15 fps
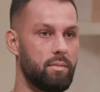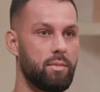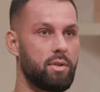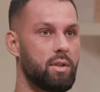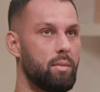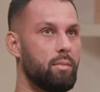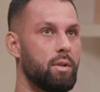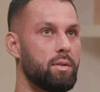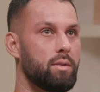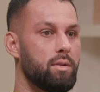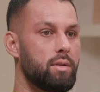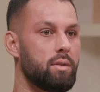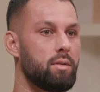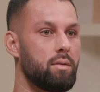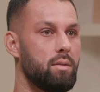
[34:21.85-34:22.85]

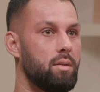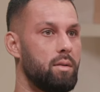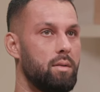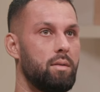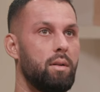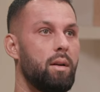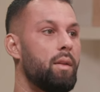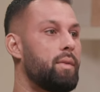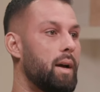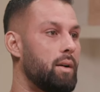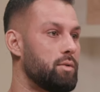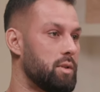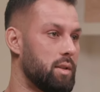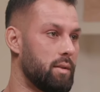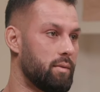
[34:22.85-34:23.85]
someone's got
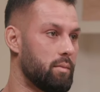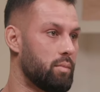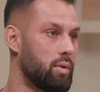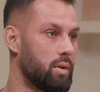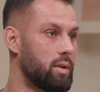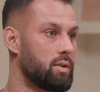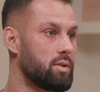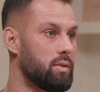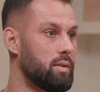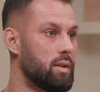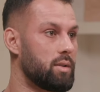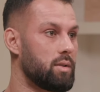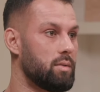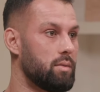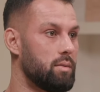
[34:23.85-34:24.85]
1,000 different products on their
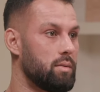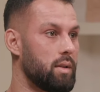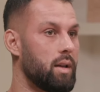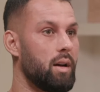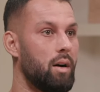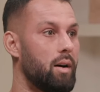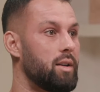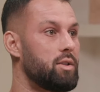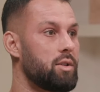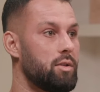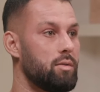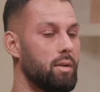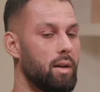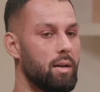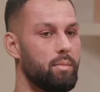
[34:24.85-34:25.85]
store, high
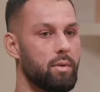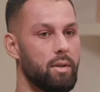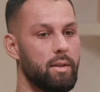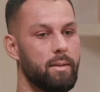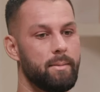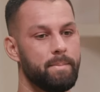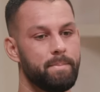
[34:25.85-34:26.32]
SKU library.